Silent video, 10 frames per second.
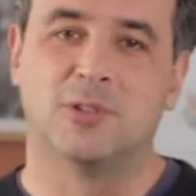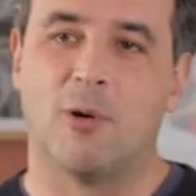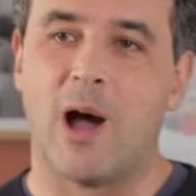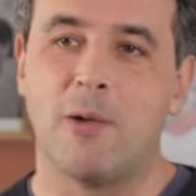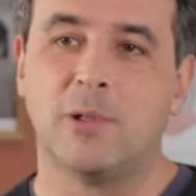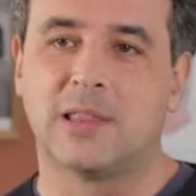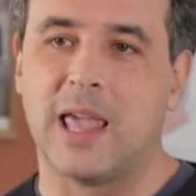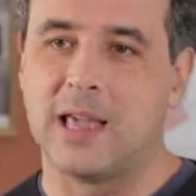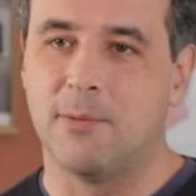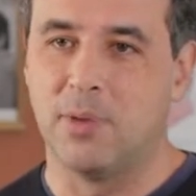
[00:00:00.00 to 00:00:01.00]
So I will
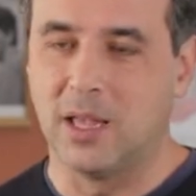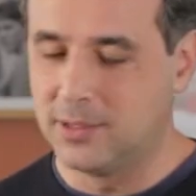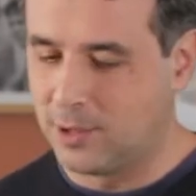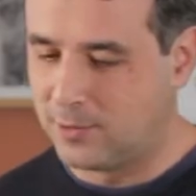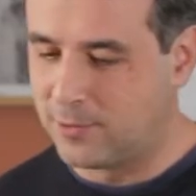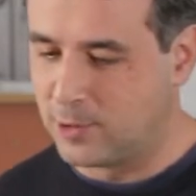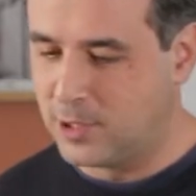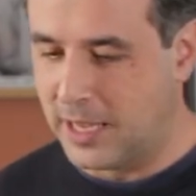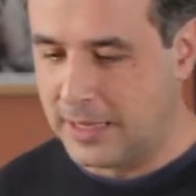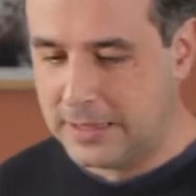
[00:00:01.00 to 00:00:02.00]
take a piece on
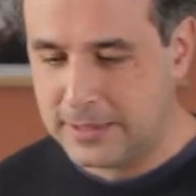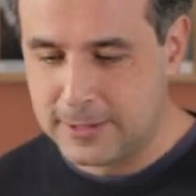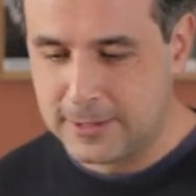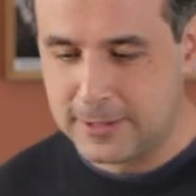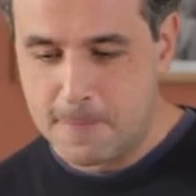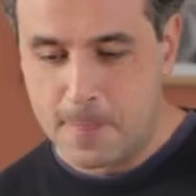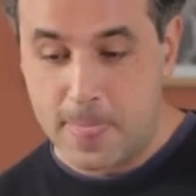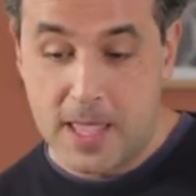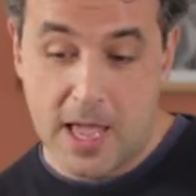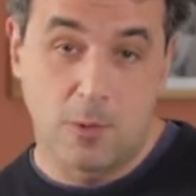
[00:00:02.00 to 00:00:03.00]
14,
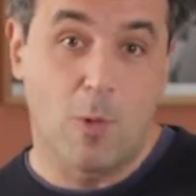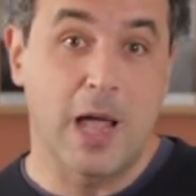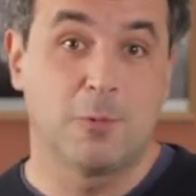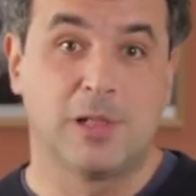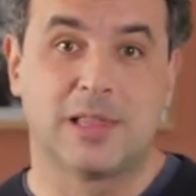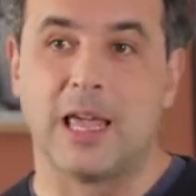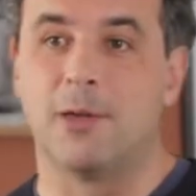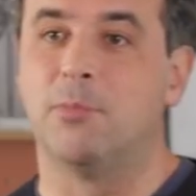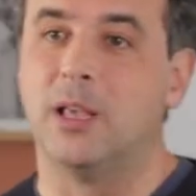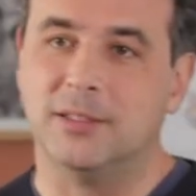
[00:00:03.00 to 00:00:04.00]
and white will take
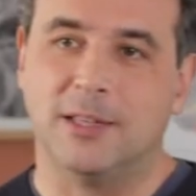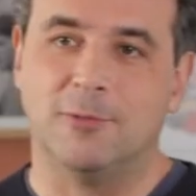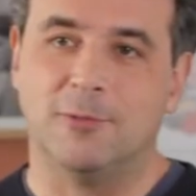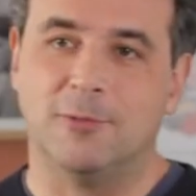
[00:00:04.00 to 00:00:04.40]
a piece, and we'll